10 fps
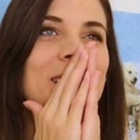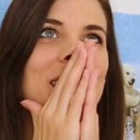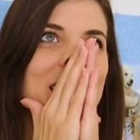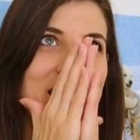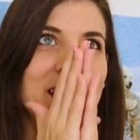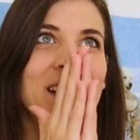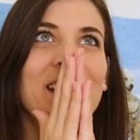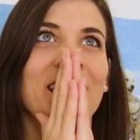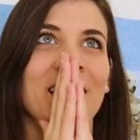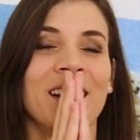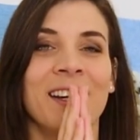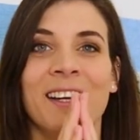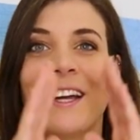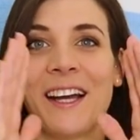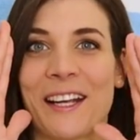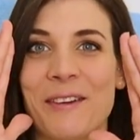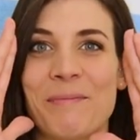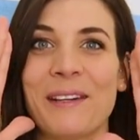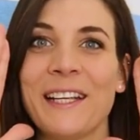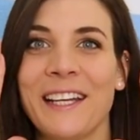just a
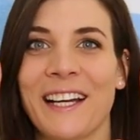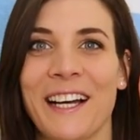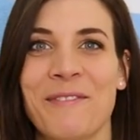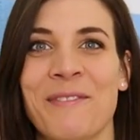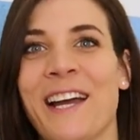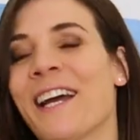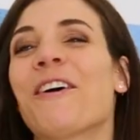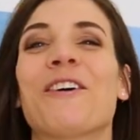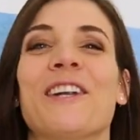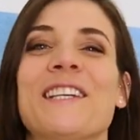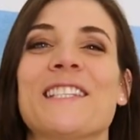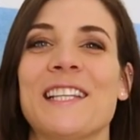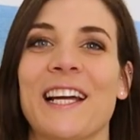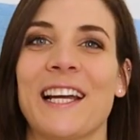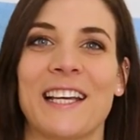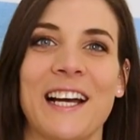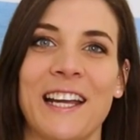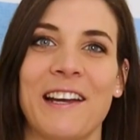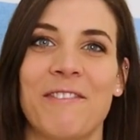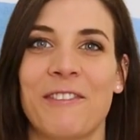complete nightmare, honestly. Like, I
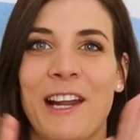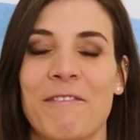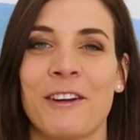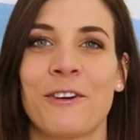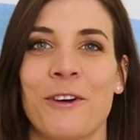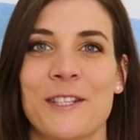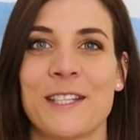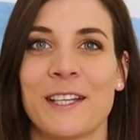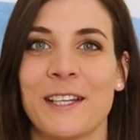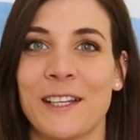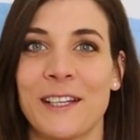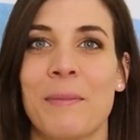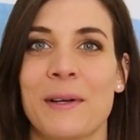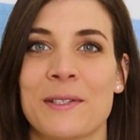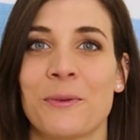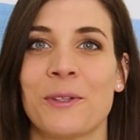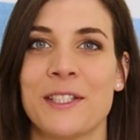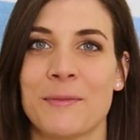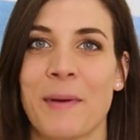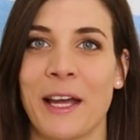have never gotten a puzzle
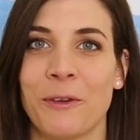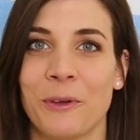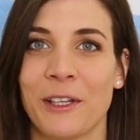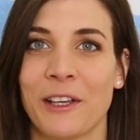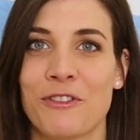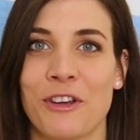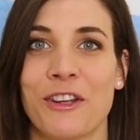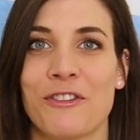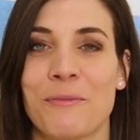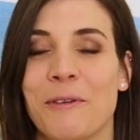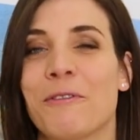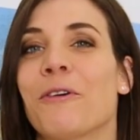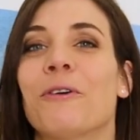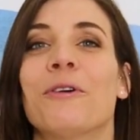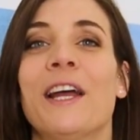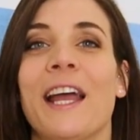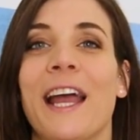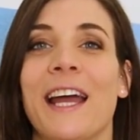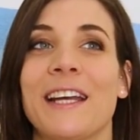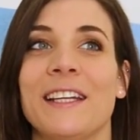this bad with exchange before,
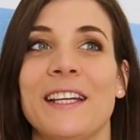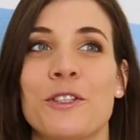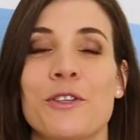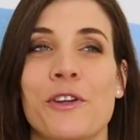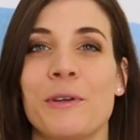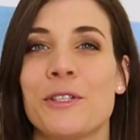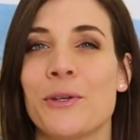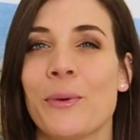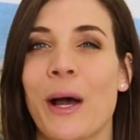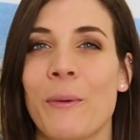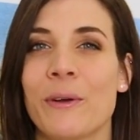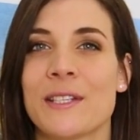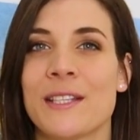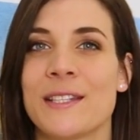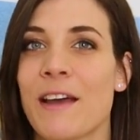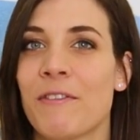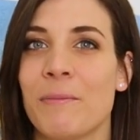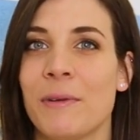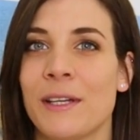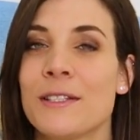and it took me 2 hours and
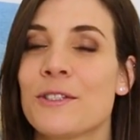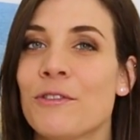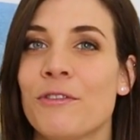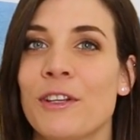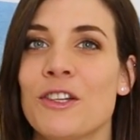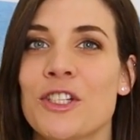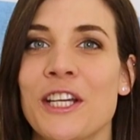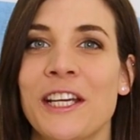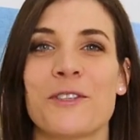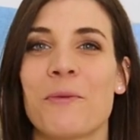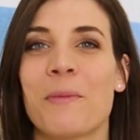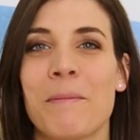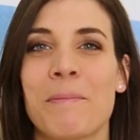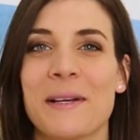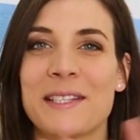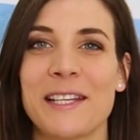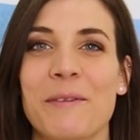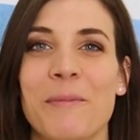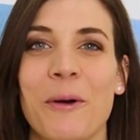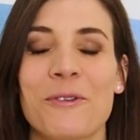7 minutes to finish it. So my
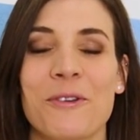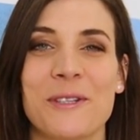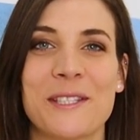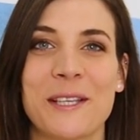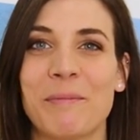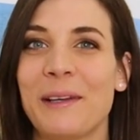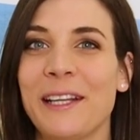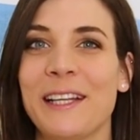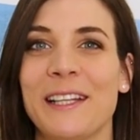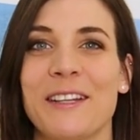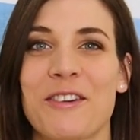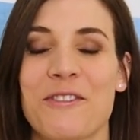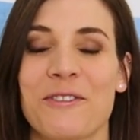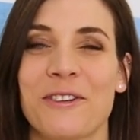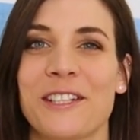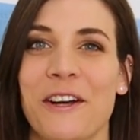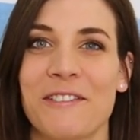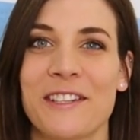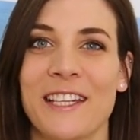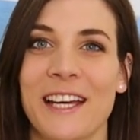puzzling mojo is completely destroyed
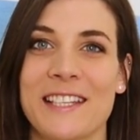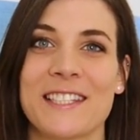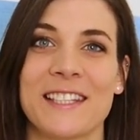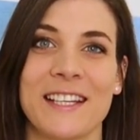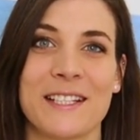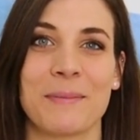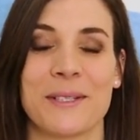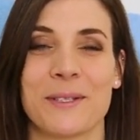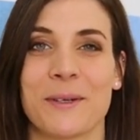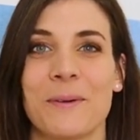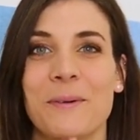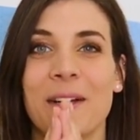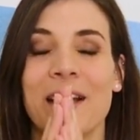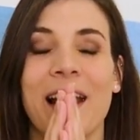after yesterday's puzzle,